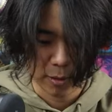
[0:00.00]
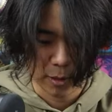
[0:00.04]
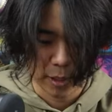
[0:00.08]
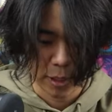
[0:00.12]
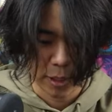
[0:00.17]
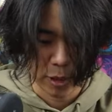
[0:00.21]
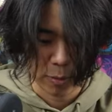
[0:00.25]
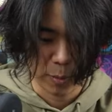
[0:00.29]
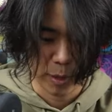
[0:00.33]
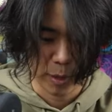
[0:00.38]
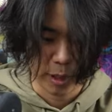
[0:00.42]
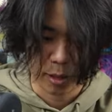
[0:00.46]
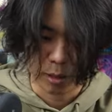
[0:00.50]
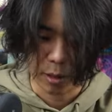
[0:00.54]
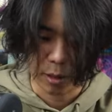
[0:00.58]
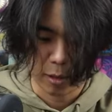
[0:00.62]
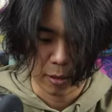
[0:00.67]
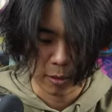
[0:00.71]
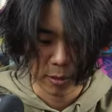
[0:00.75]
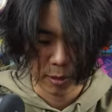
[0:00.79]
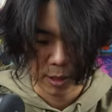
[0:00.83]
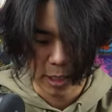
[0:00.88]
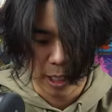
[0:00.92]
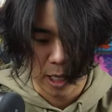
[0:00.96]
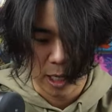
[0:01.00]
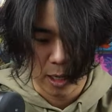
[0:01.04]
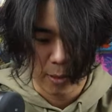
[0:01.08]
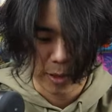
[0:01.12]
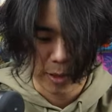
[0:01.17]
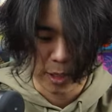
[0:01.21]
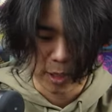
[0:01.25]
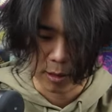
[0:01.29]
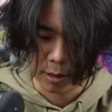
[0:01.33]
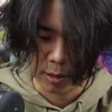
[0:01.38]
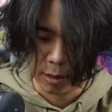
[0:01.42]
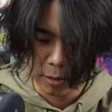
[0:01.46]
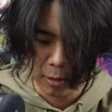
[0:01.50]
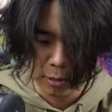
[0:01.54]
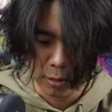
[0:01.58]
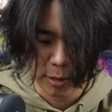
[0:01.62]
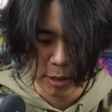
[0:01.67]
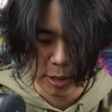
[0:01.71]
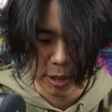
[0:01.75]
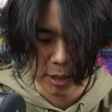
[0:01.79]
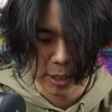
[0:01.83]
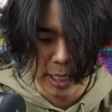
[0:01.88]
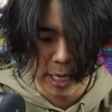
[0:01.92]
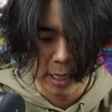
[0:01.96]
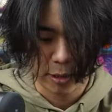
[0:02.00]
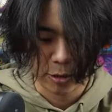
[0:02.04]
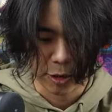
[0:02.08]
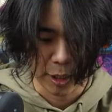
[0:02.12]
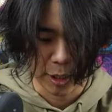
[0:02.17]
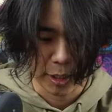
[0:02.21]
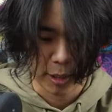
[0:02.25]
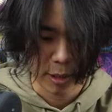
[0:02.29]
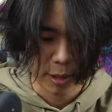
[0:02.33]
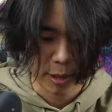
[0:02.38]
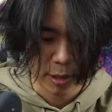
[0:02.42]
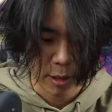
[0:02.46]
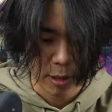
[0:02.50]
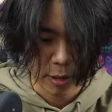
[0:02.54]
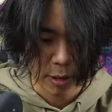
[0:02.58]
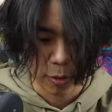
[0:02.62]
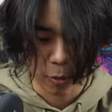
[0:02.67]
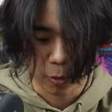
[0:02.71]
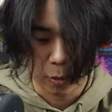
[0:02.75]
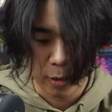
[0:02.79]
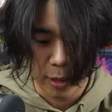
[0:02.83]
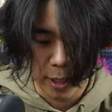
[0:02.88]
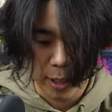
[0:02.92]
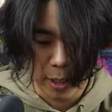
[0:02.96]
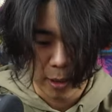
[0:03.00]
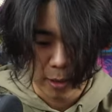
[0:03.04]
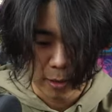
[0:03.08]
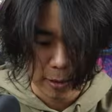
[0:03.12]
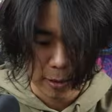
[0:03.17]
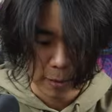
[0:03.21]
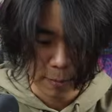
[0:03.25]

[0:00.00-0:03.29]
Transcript: It's been a long time. It's a little nostalgic. Gordy,